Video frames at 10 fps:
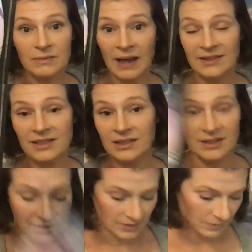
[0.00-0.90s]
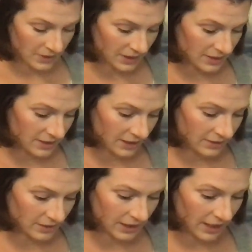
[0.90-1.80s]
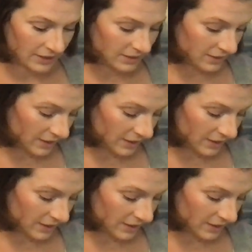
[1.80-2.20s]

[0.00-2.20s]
Masculine doesn't want the cycle again.